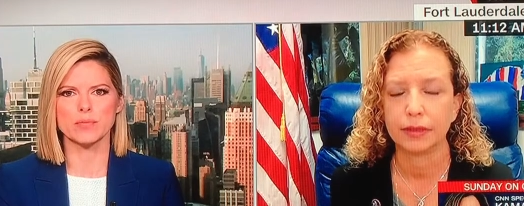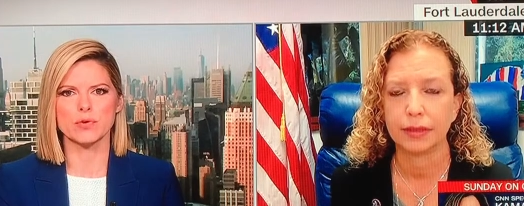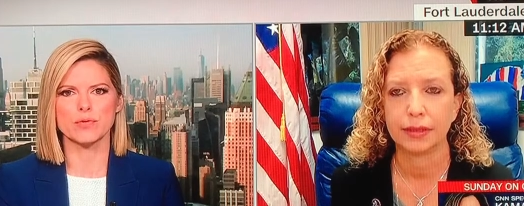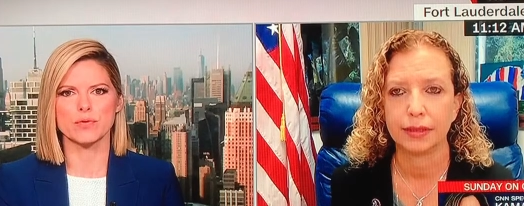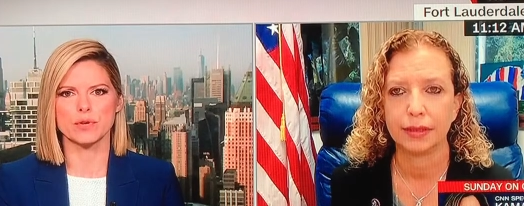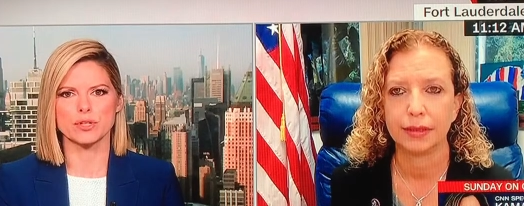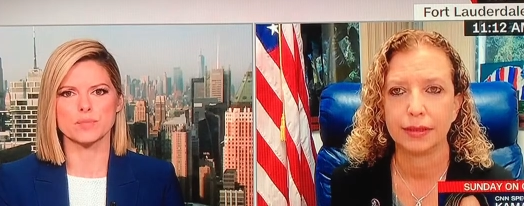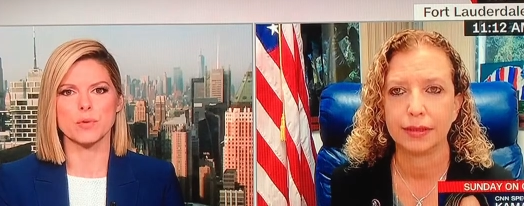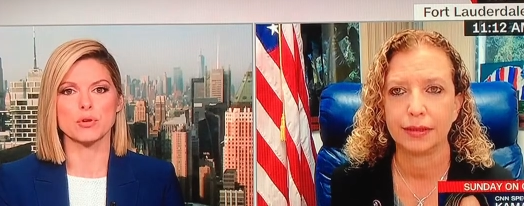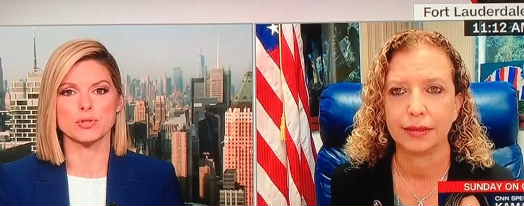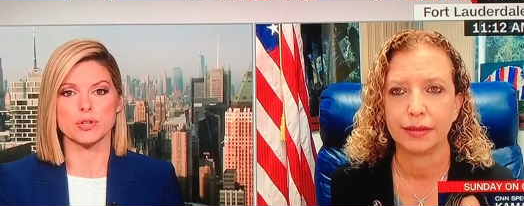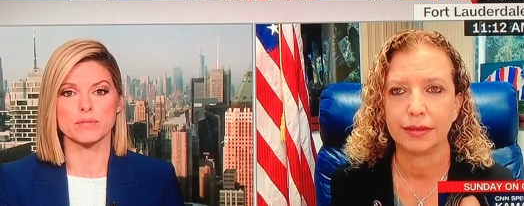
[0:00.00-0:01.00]
Speaker 1: move for
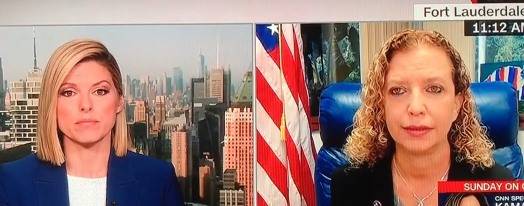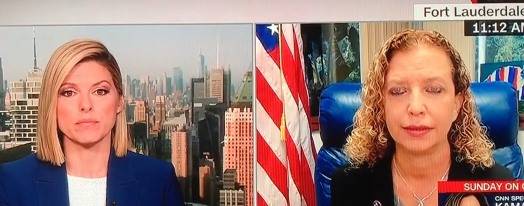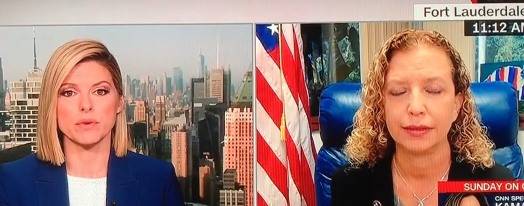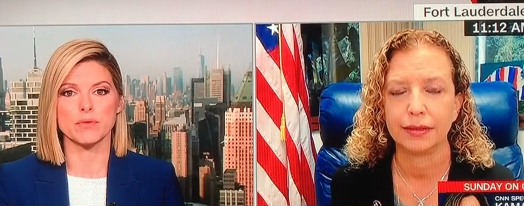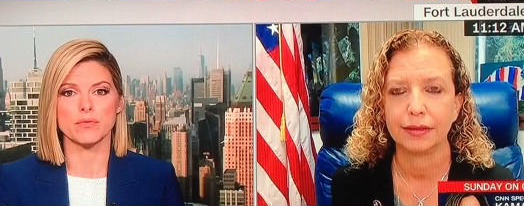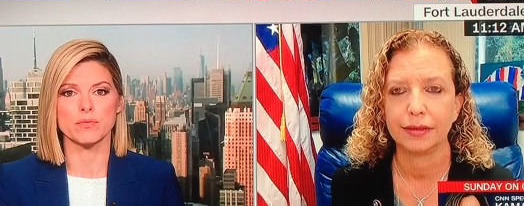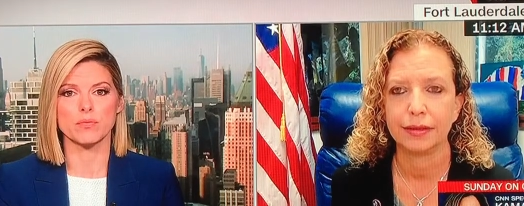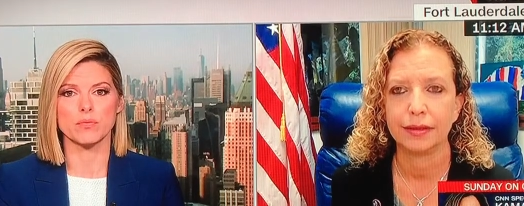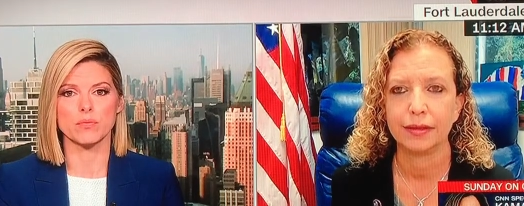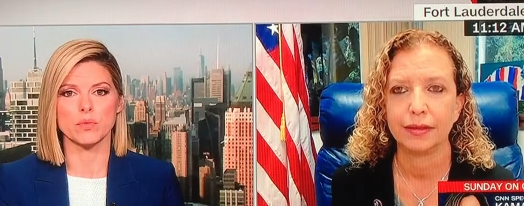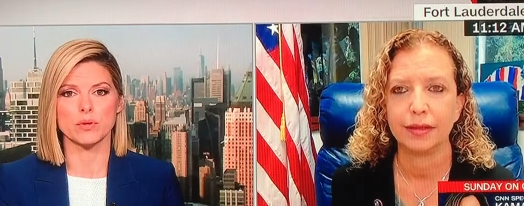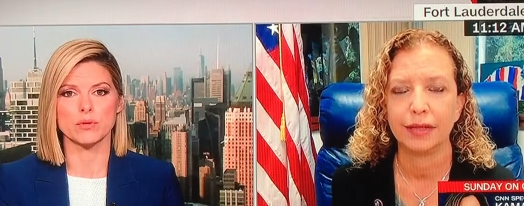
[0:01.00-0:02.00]
expulsion? If
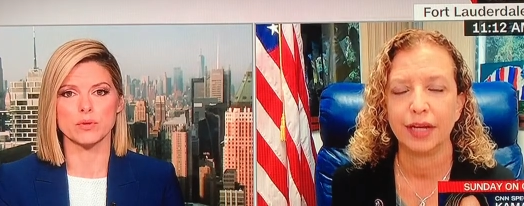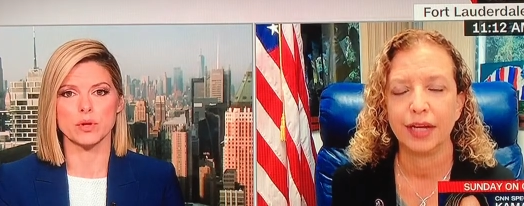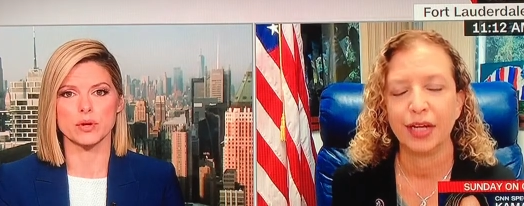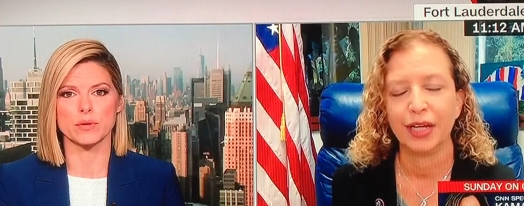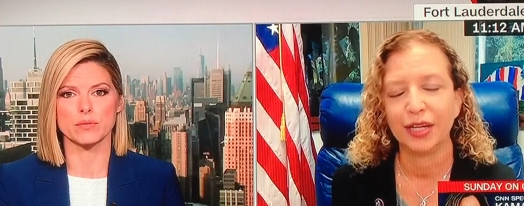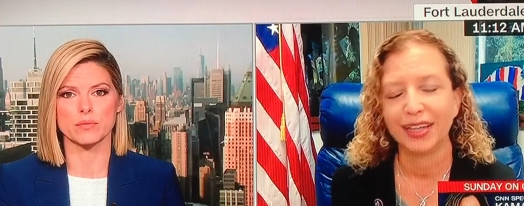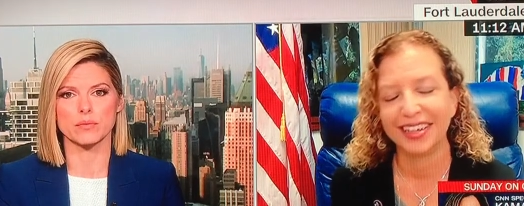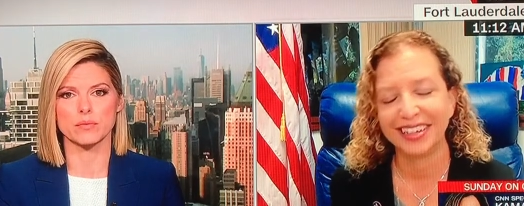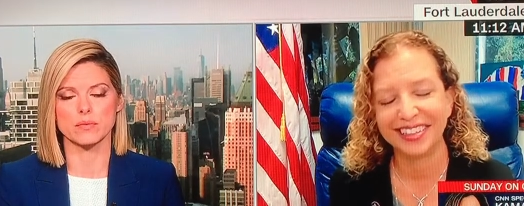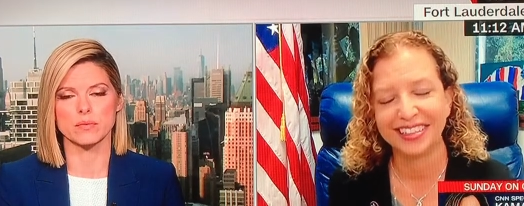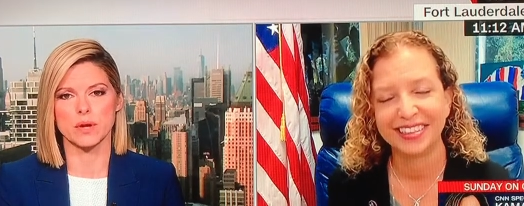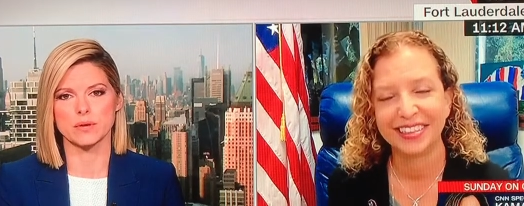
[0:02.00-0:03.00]
when you look at
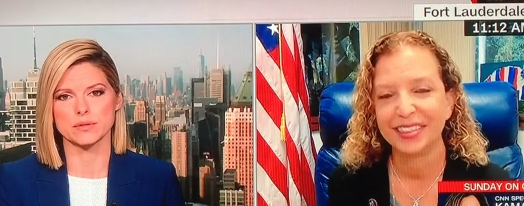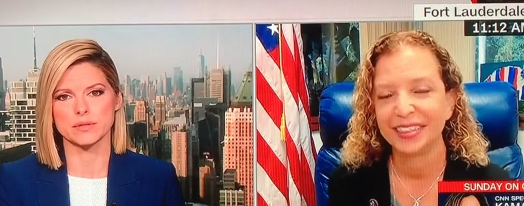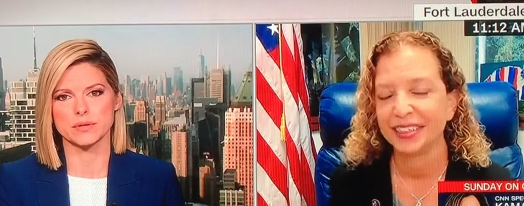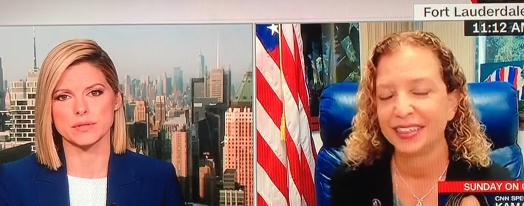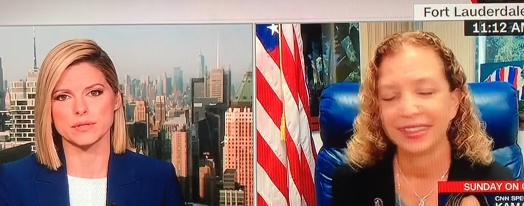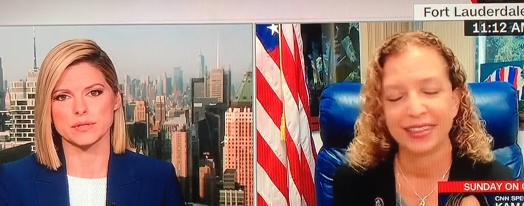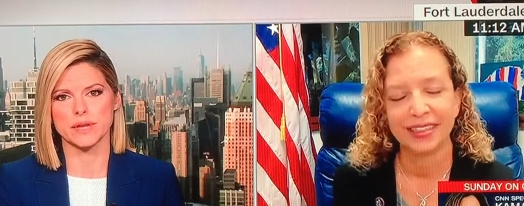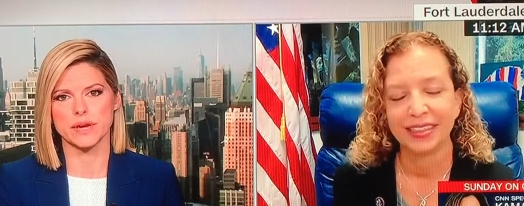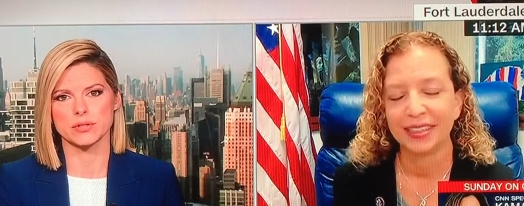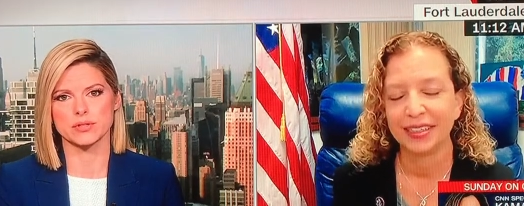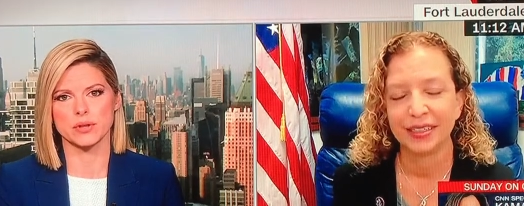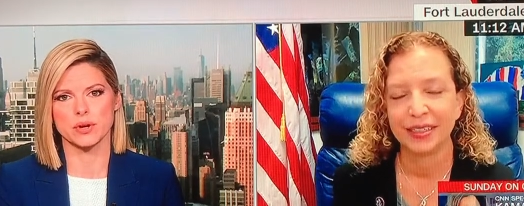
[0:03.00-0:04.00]
how serious these
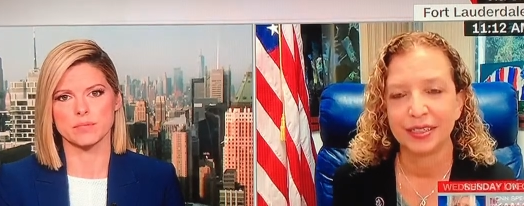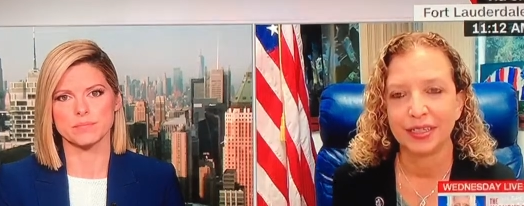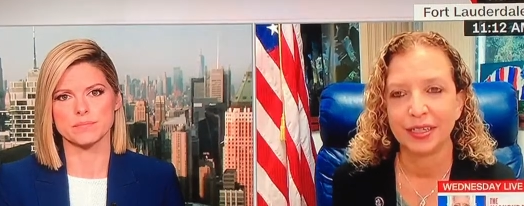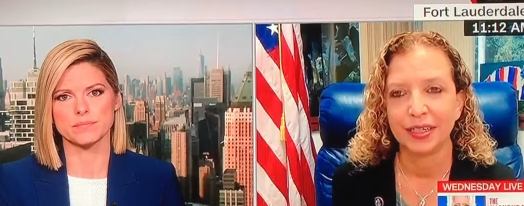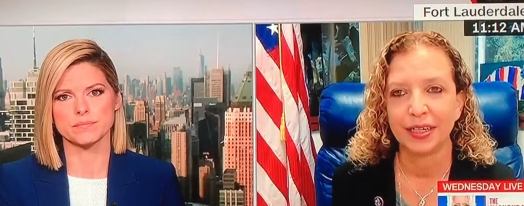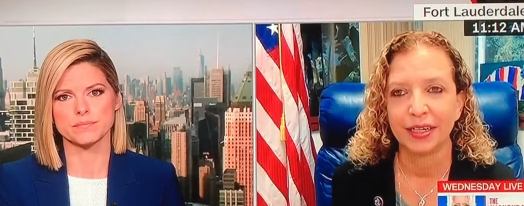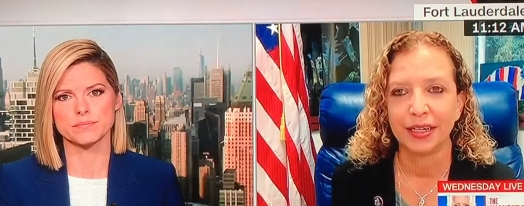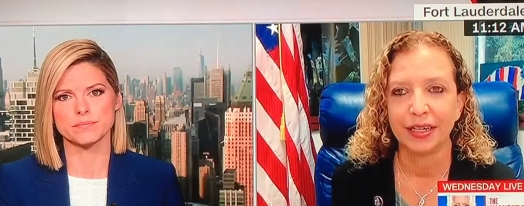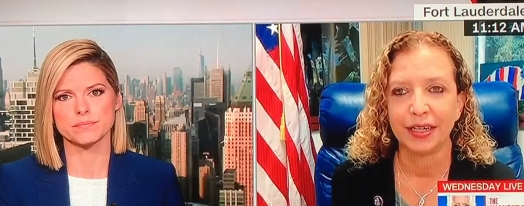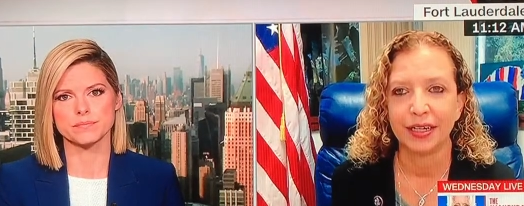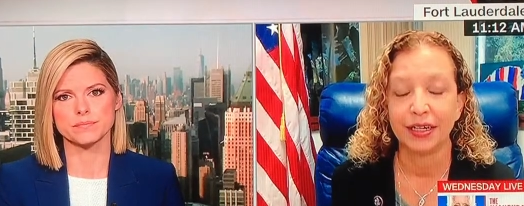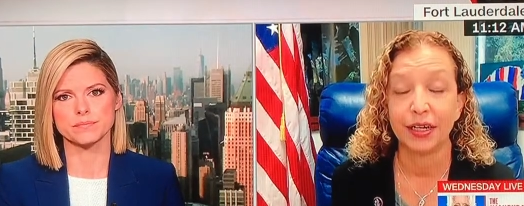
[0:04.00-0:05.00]
actions are.
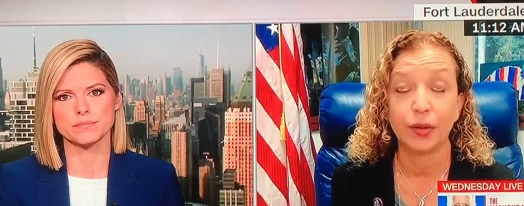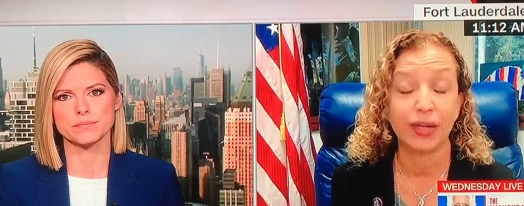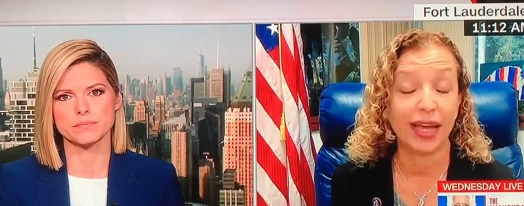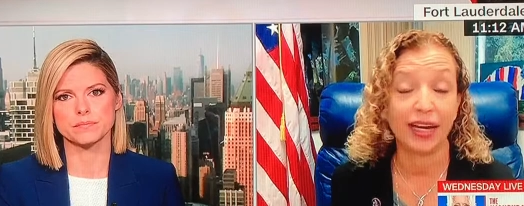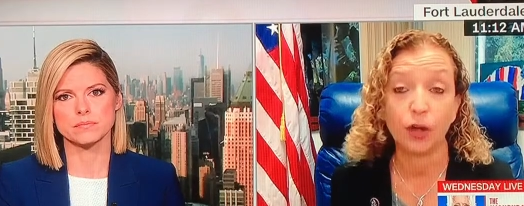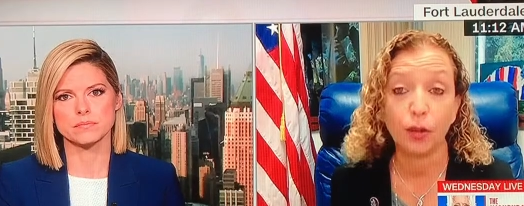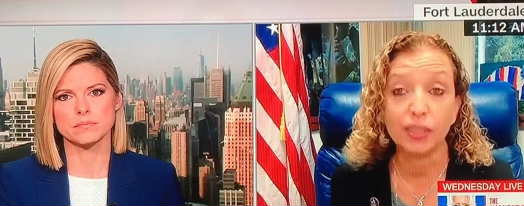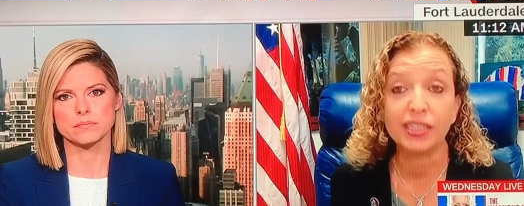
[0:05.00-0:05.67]
Speaker 2: You know, Kate, it almost